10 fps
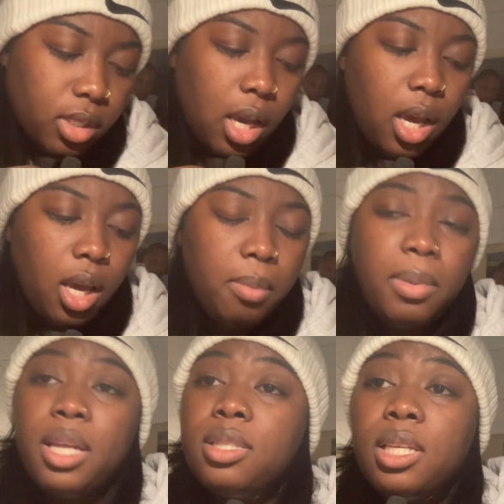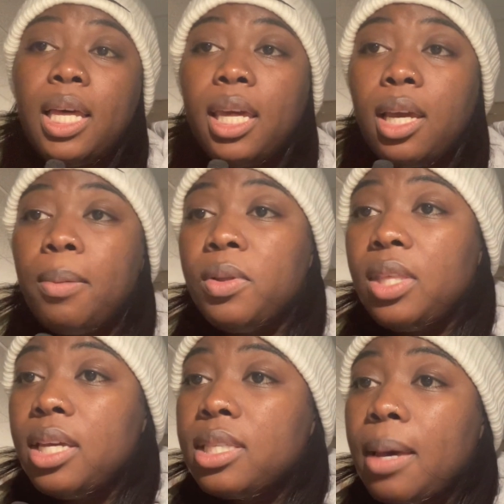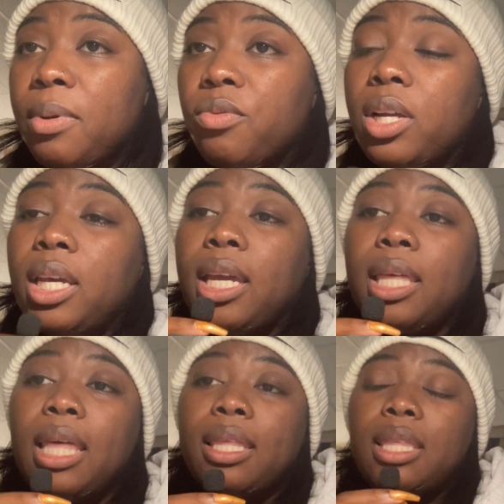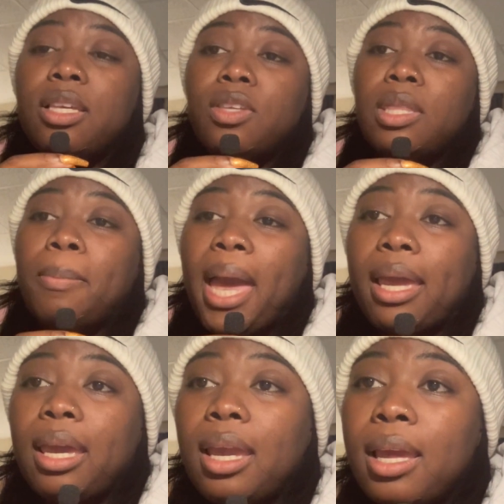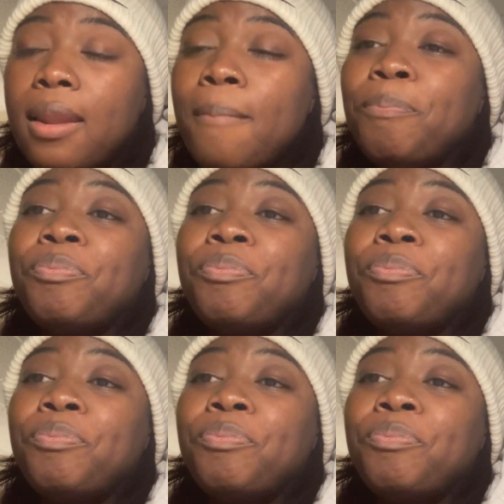but until I get a couple things up and running and like things on the back end,